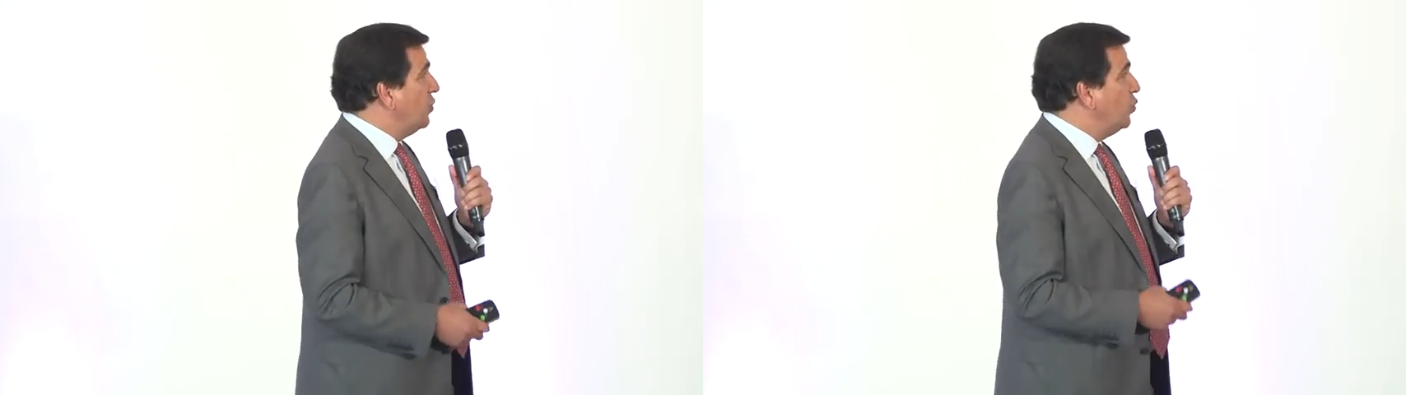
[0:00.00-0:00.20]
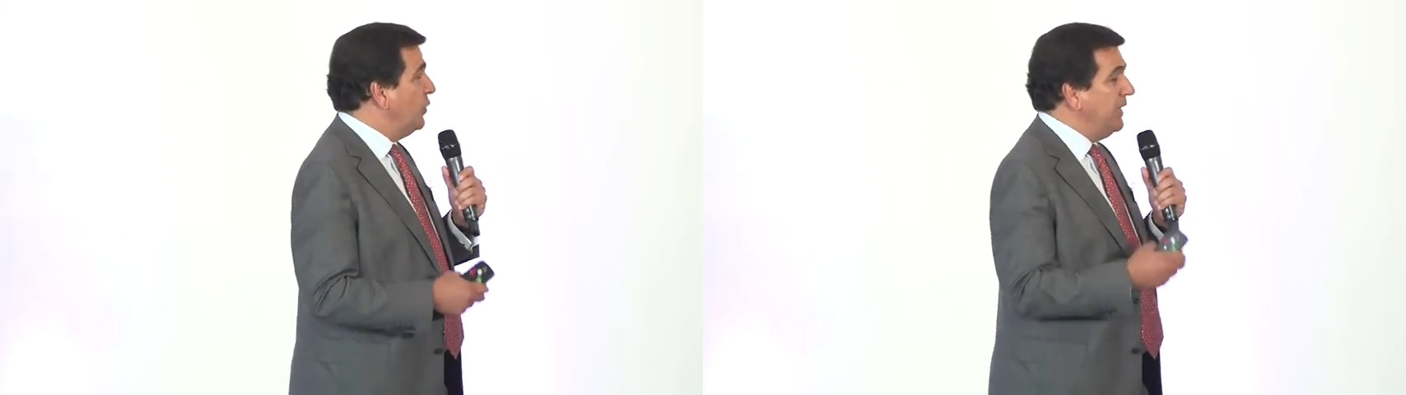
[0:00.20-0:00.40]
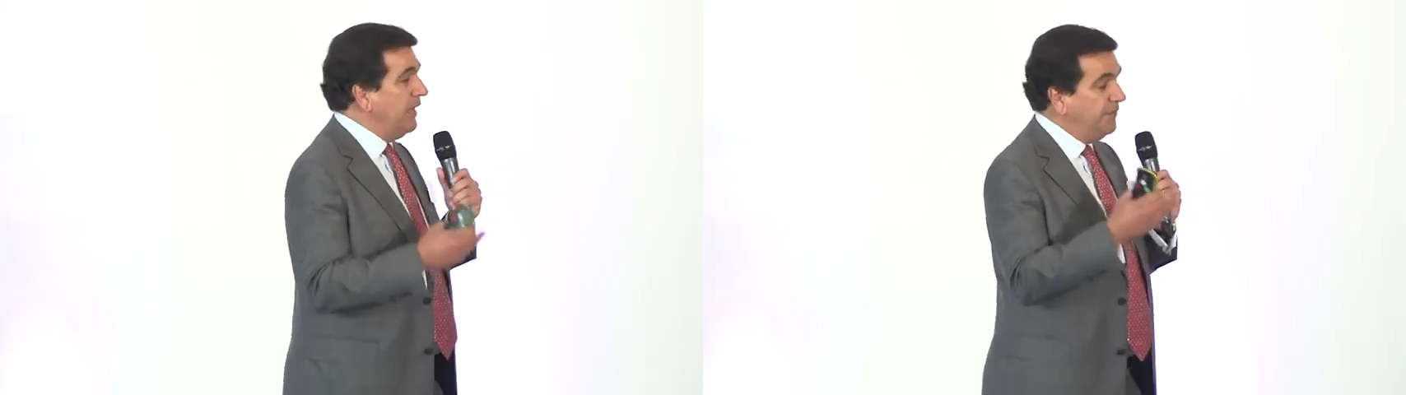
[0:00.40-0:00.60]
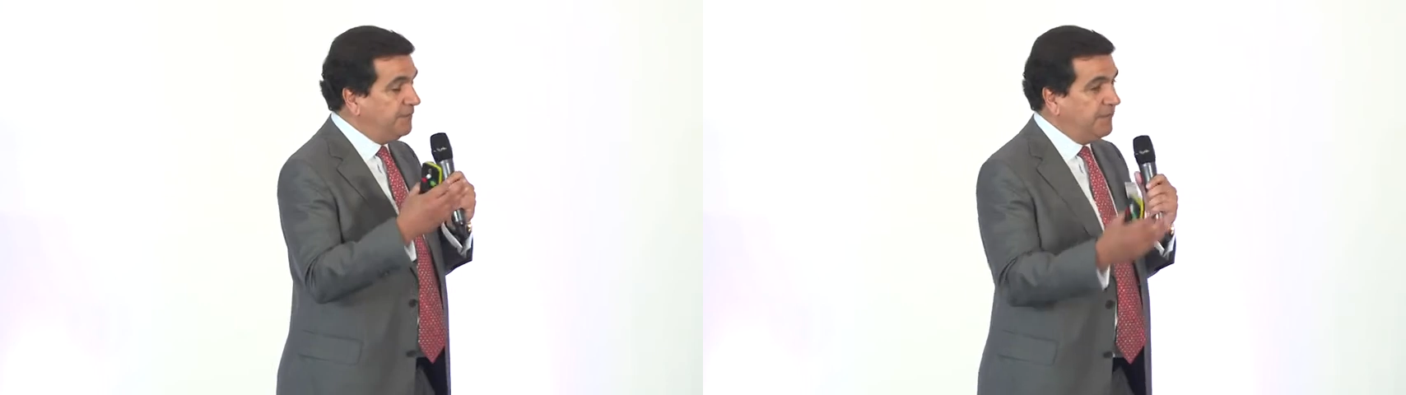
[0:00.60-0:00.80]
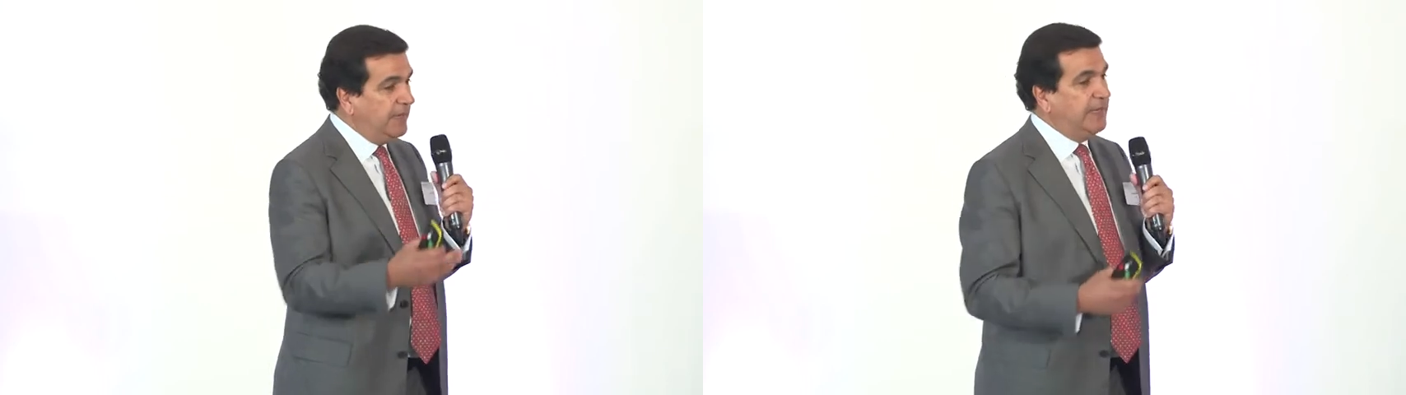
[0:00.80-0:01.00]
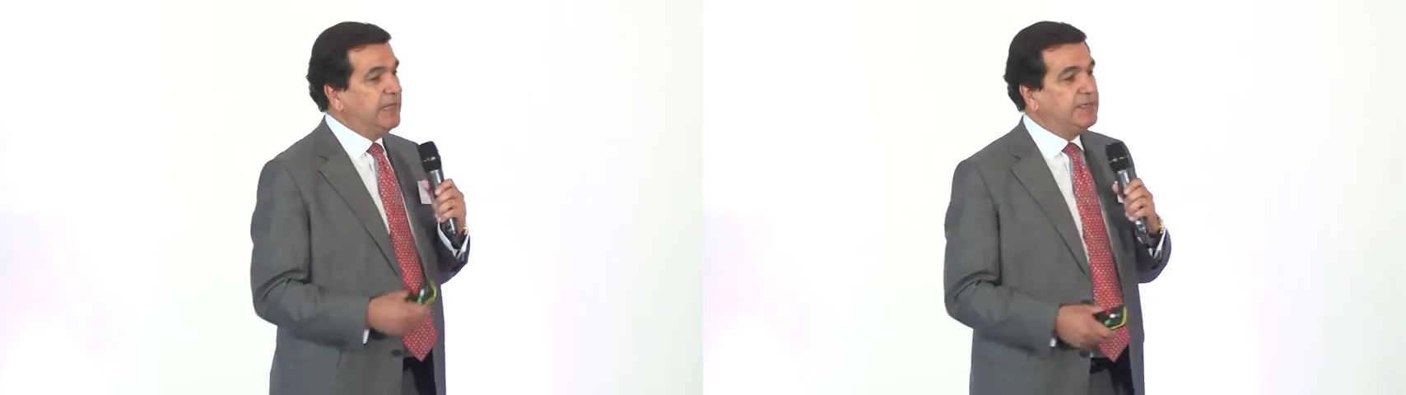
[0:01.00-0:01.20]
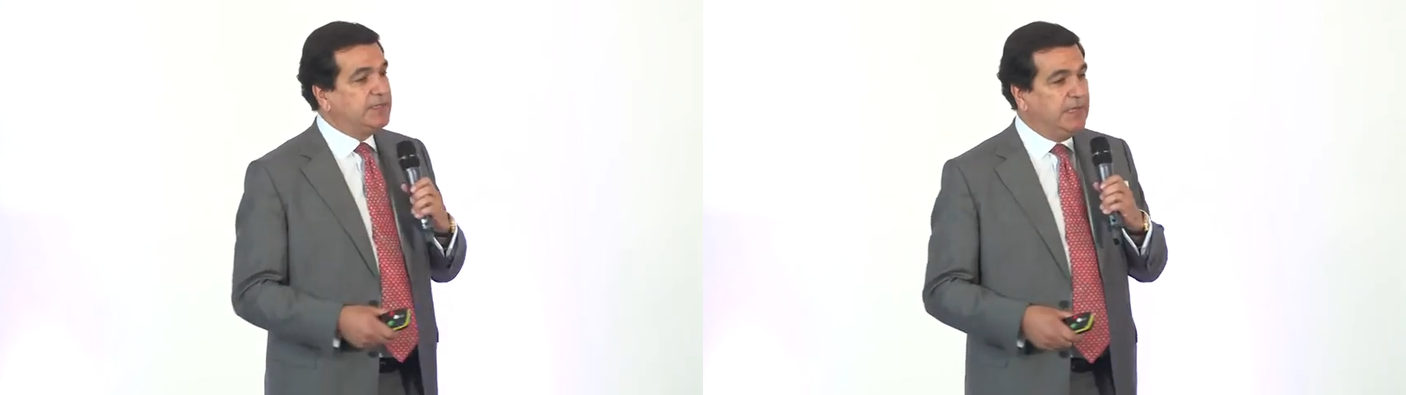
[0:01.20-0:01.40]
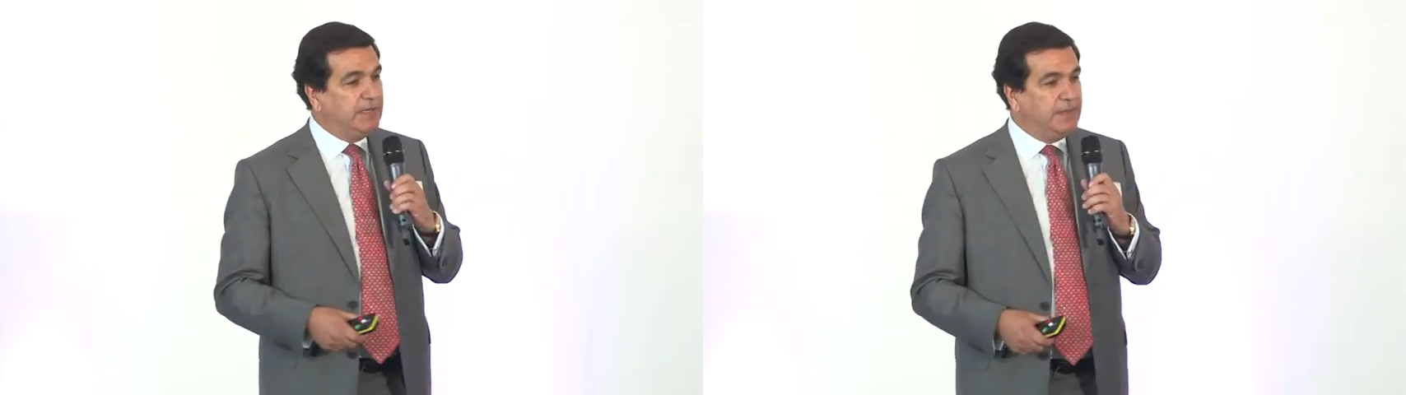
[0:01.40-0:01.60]
We have, like I
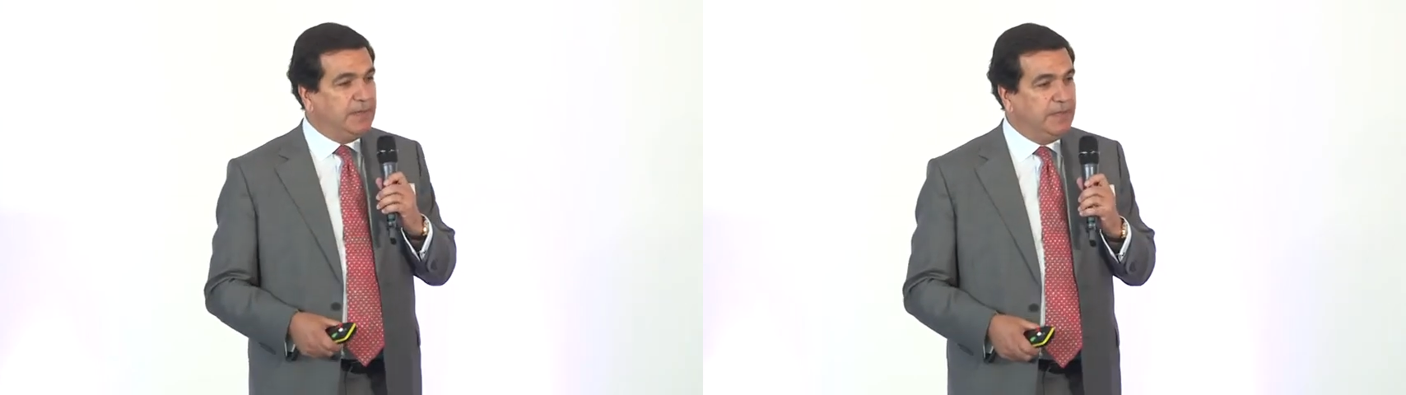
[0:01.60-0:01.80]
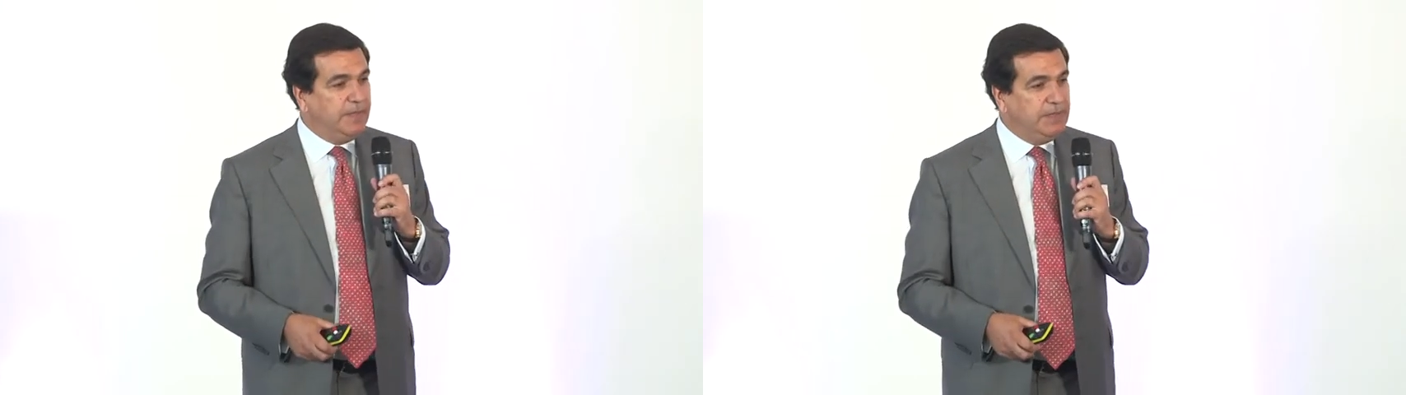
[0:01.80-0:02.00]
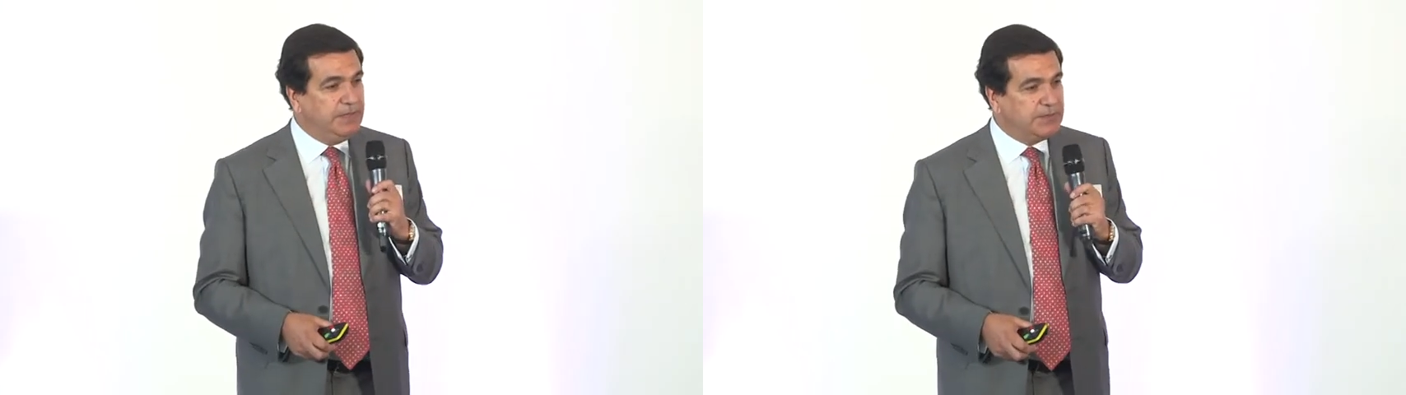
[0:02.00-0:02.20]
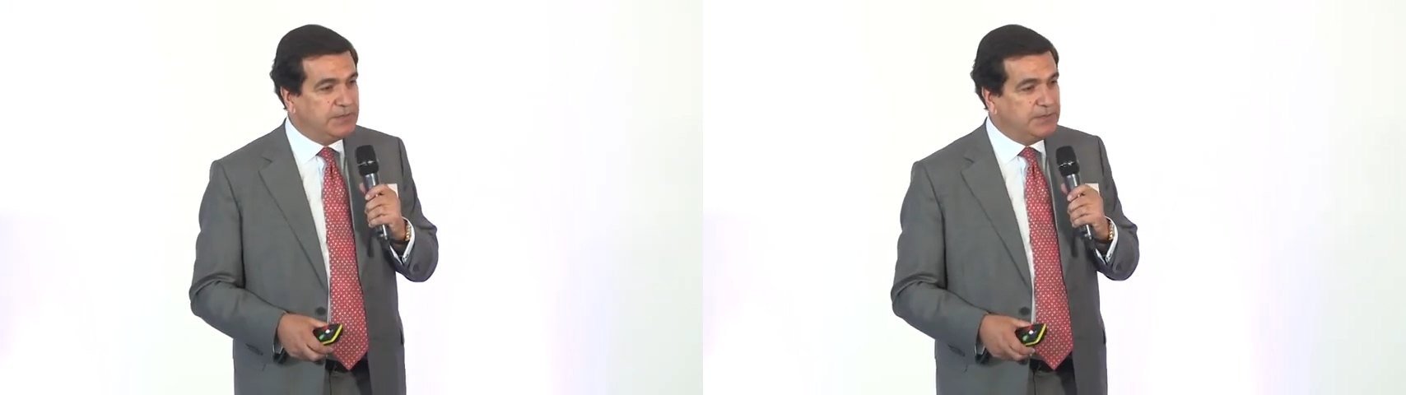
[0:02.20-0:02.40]
said, these